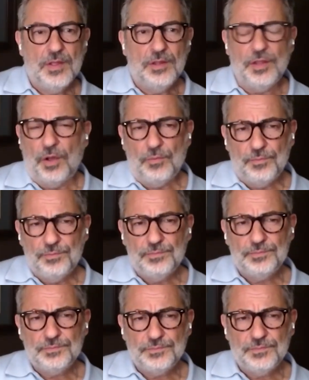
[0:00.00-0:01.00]
No,
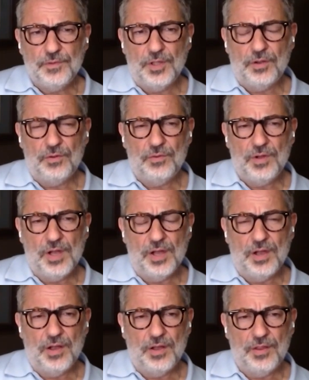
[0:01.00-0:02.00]
no.
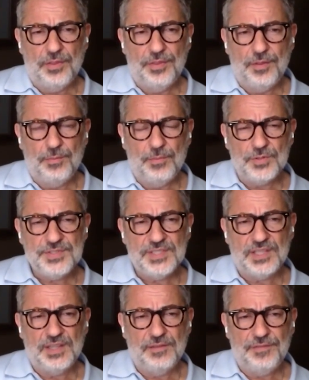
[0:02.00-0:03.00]
The most
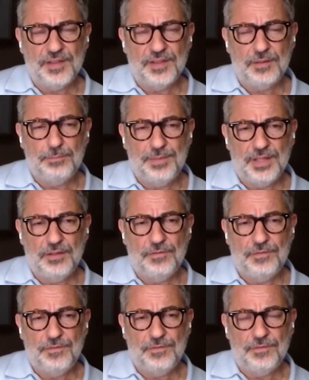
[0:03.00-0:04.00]
significant
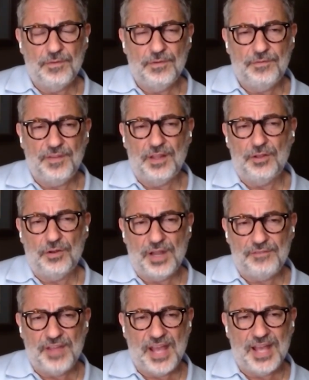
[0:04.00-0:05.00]

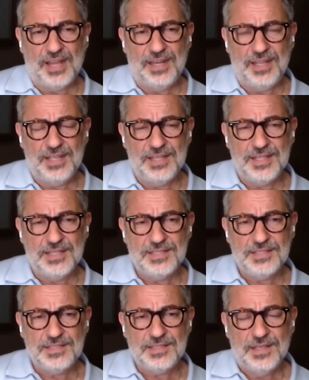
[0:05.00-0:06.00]
failure I've had
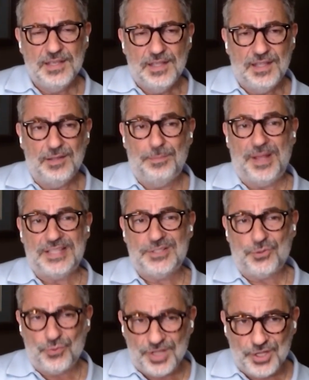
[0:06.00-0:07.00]
is in the
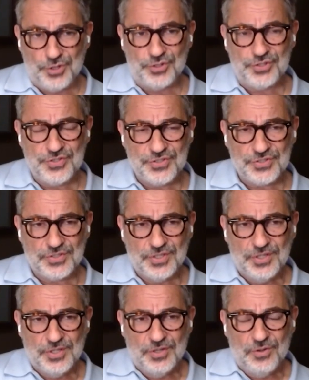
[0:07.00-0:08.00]
past 3 years.
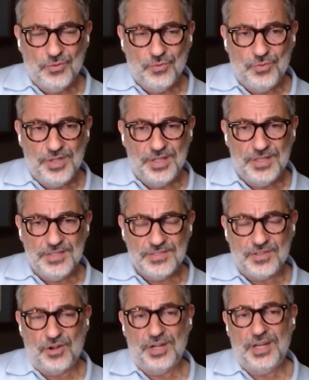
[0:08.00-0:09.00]
We
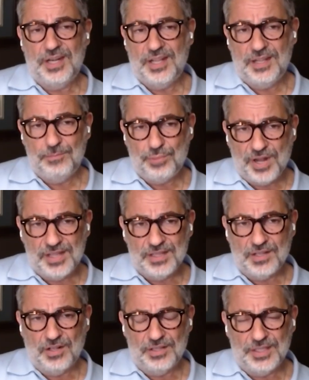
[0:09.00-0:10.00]
started a
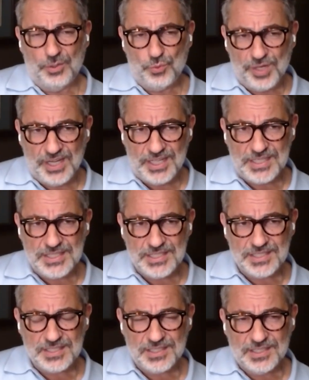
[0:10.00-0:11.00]
brand called
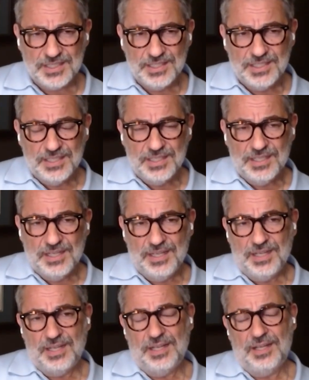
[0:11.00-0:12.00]
Ingredients.
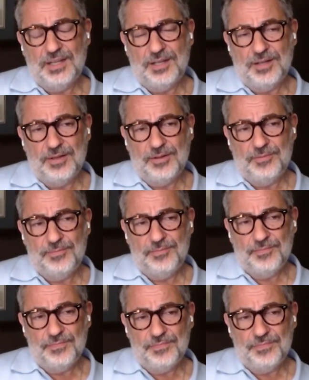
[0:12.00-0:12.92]
It's